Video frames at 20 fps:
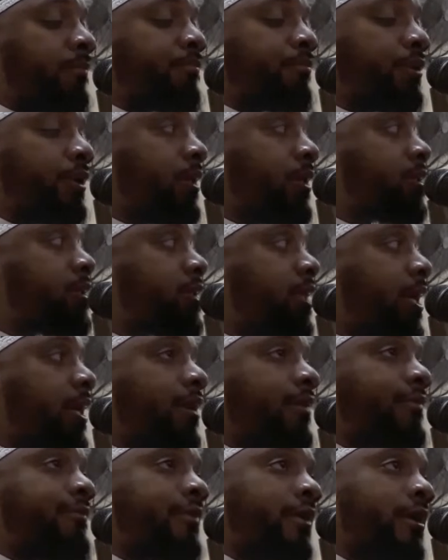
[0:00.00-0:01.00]
Please
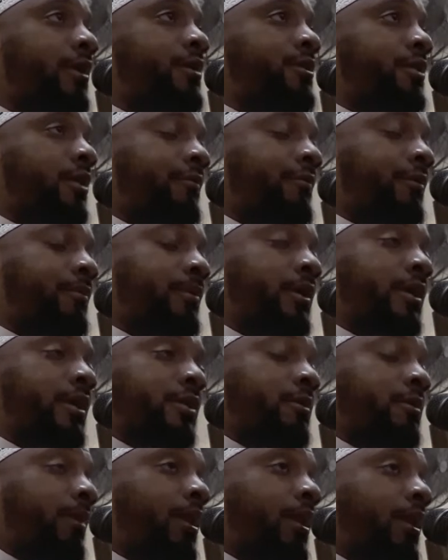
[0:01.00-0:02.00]
take advantage of it
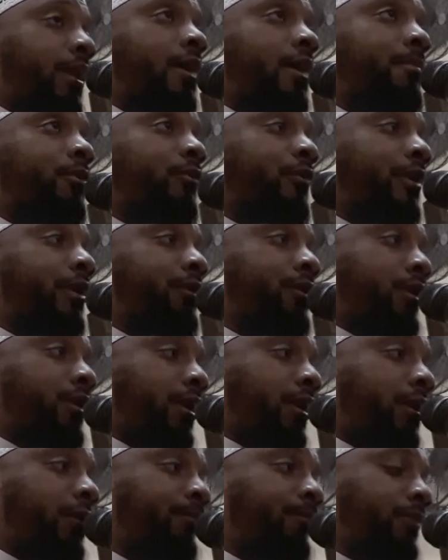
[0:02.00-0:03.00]
because it may not come around
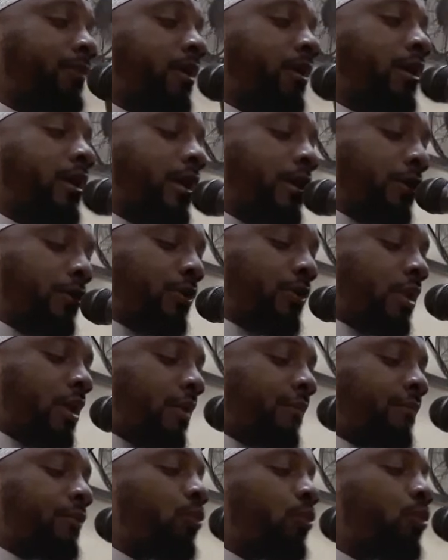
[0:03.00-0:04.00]
again. And you
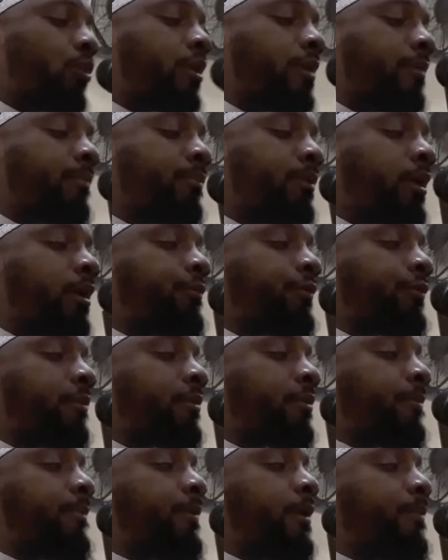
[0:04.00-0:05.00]
never want to be
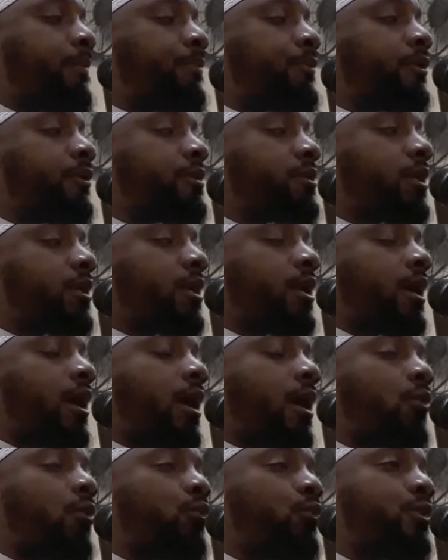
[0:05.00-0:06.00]
from the people to say,
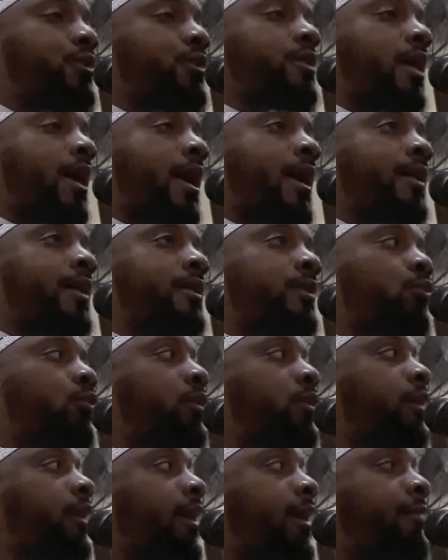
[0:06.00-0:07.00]
I wish I
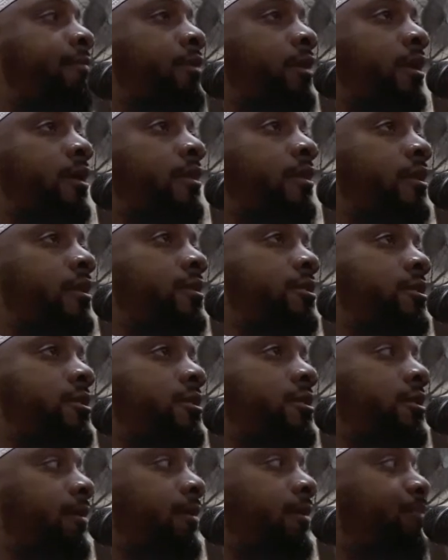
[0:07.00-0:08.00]
would have done
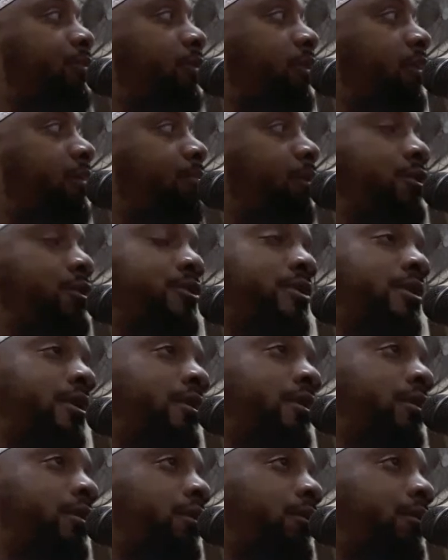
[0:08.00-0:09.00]
this, but you
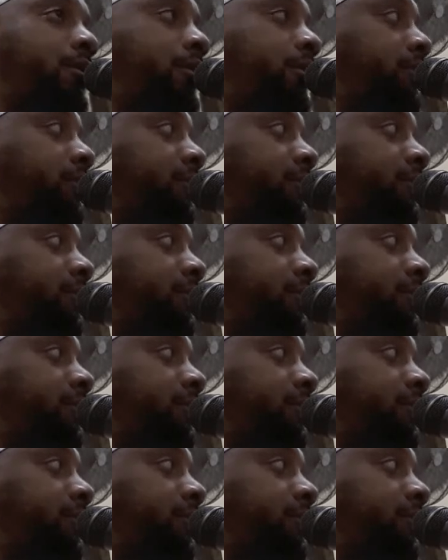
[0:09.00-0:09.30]
didn't do it.